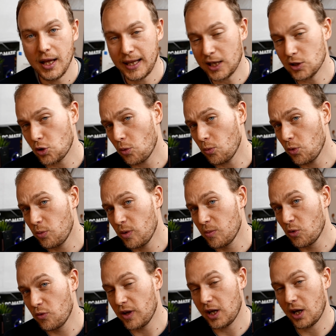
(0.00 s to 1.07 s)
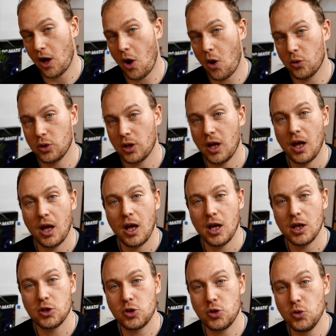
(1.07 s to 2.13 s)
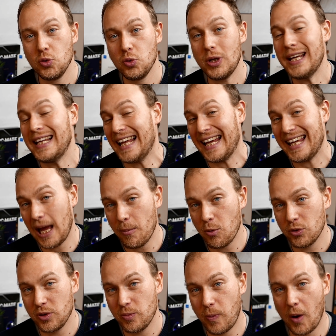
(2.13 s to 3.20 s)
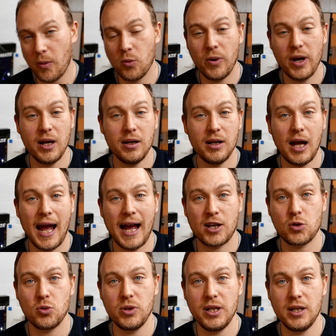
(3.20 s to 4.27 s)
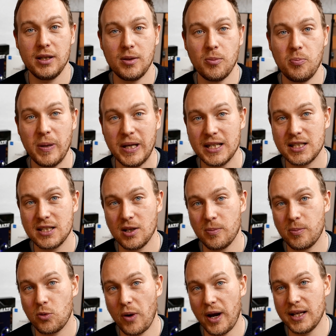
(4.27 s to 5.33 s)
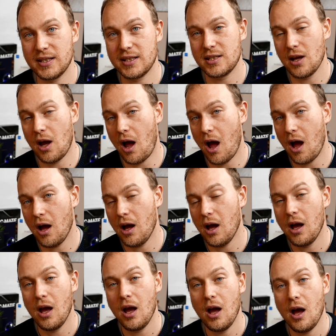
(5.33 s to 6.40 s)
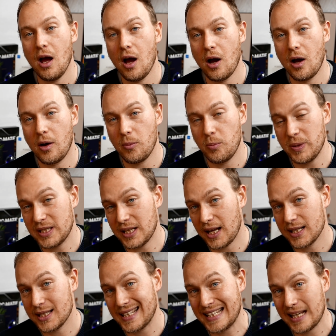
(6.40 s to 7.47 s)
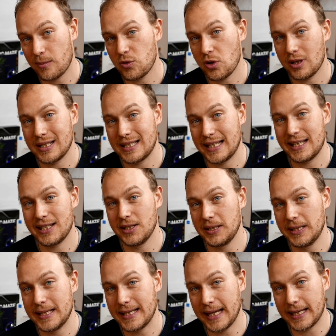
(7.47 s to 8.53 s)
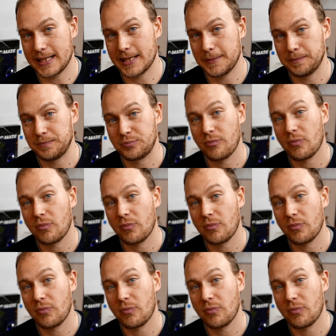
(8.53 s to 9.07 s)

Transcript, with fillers: Next on, we'll be moving on to the camera department where actually the biggest upgrades are uh, besides the Snapdragon 636.